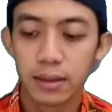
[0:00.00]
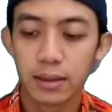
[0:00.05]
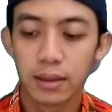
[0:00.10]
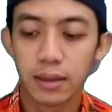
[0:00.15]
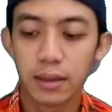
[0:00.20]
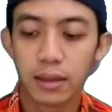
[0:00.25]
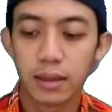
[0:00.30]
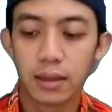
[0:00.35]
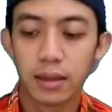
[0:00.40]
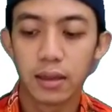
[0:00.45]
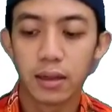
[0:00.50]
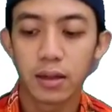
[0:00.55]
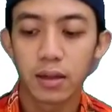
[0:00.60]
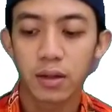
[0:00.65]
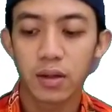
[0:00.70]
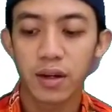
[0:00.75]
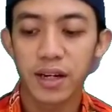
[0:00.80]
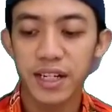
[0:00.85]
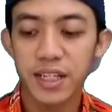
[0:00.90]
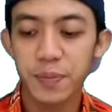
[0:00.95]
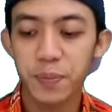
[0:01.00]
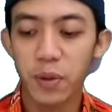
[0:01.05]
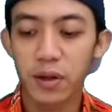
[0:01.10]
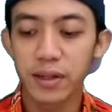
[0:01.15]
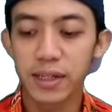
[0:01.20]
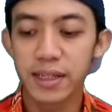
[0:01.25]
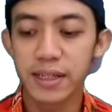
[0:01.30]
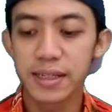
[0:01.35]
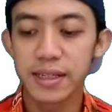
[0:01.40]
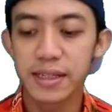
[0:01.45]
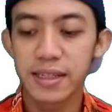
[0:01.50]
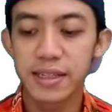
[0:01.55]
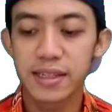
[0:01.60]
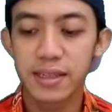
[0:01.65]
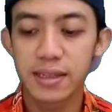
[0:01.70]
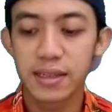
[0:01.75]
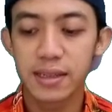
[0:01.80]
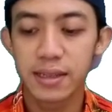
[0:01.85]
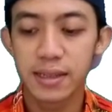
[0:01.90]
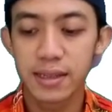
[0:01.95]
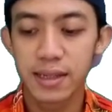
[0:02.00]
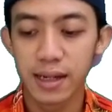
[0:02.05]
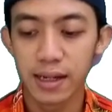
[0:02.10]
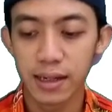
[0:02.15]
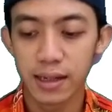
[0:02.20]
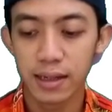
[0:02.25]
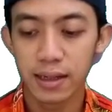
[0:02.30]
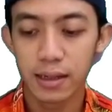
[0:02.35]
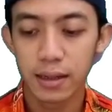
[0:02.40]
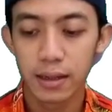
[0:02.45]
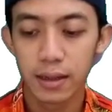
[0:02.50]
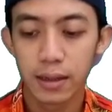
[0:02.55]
The corresponding j